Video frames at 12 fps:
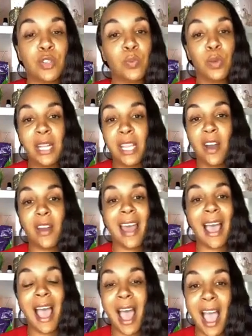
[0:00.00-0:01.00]
really on a
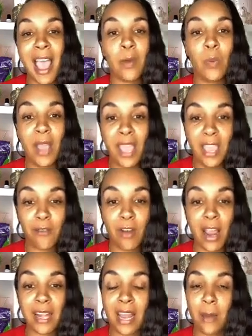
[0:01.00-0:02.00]
high wave
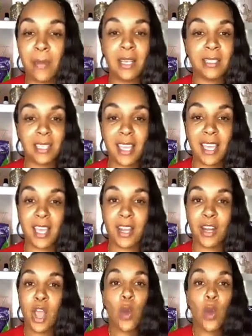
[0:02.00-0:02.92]
right now, because again,